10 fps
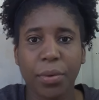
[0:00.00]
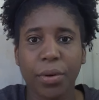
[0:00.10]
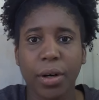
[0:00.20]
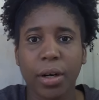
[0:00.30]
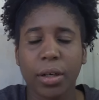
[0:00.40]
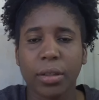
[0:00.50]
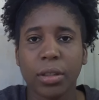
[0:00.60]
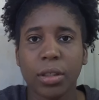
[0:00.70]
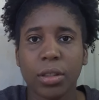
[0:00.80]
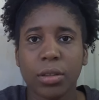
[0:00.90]
are
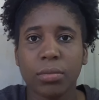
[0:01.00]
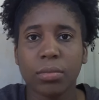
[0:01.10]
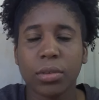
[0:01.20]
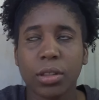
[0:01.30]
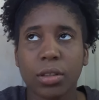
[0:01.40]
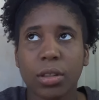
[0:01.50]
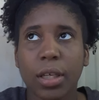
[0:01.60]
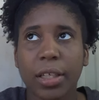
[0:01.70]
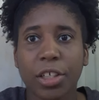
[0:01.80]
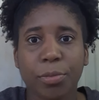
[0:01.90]

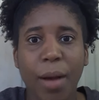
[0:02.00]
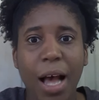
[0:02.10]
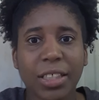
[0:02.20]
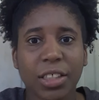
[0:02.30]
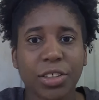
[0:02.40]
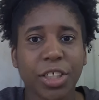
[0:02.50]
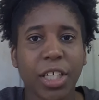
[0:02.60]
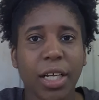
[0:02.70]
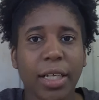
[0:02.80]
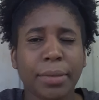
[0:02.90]
like, their bosses are
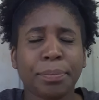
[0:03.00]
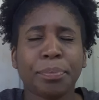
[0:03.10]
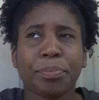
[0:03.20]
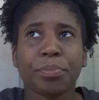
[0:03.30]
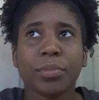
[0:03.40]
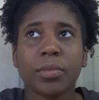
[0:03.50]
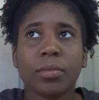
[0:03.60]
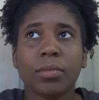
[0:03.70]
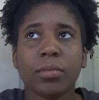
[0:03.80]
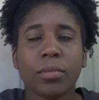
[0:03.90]

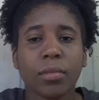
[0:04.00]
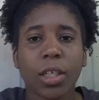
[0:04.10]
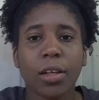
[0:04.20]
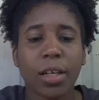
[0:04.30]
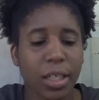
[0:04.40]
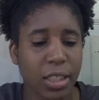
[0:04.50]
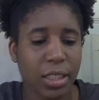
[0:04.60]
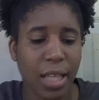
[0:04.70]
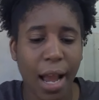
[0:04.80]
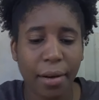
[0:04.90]
because
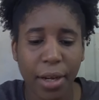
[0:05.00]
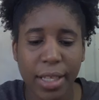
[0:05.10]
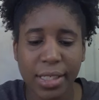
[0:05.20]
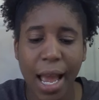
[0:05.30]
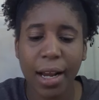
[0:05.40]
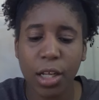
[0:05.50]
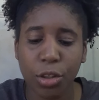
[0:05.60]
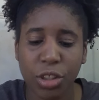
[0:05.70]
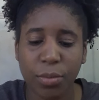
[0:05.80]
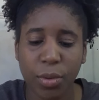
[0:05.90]
it's not
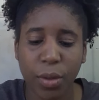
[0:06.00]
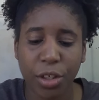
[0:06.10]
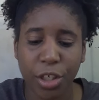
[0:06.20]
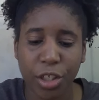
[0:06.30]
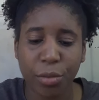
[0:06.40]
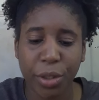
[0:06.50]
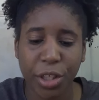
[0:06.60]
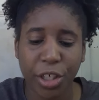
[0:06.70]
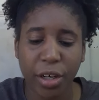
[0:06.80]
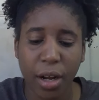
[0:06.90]
inclusive to what
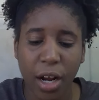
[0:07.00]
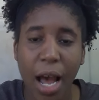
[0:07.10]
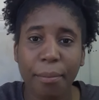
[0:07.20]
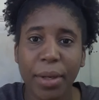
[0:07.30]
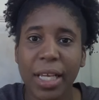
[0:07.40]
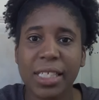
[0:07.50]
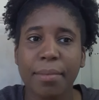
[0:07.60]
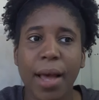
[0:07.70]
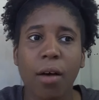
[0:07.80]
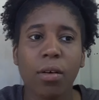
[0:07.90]
their company is
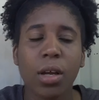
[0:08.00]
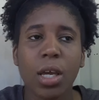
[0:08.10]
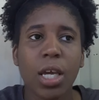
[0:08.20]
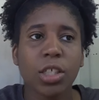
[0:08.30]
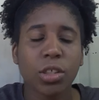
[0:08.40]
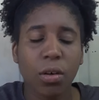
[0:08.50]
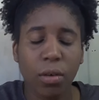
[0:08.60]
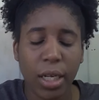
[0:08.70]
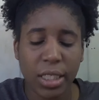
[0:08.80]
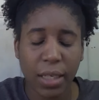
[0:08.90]
about. So
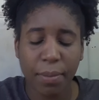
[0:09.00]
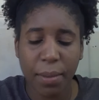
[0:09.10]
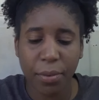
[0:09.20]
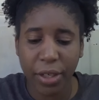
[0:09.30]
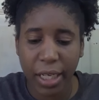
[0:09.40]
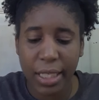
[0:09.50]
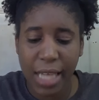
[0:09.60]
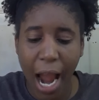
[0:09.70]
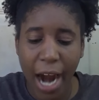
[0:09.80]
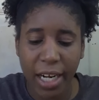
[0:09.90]
it's like people are getting
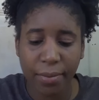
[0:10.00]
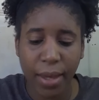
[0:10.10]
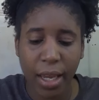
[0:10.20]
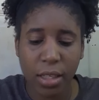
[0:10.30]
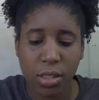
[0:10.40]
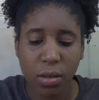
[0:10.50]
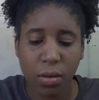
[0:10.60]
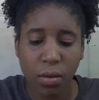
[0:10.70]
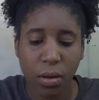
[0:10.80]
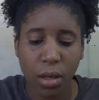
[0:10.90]
tired of it, and
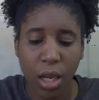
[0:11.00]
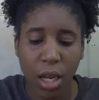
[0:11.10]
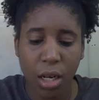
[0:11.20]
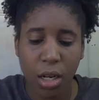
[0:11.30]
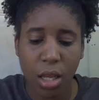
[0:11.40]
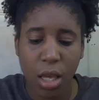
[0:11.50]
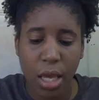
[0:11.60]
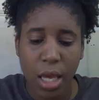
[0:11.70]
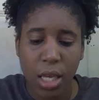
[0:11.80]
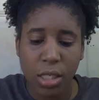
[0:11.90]
so in
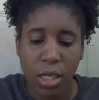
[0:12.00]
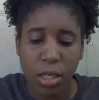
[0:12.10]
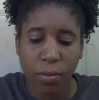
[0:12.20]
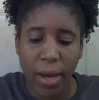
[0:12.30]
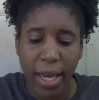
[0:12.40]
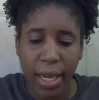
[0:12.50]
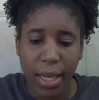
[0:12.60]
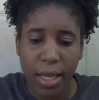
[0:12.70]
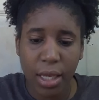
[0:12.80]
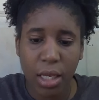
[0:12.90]
a way,
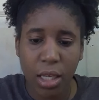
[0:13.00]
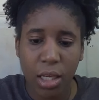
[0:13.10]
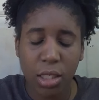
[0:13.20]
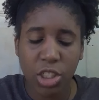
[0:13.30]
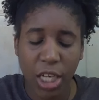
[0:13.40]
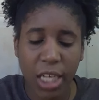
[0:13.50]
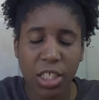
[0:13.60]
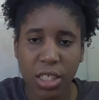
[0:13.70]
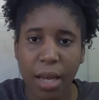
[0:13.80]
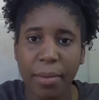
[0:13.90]
change
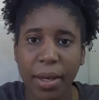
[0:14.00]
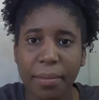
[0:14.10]
is coming.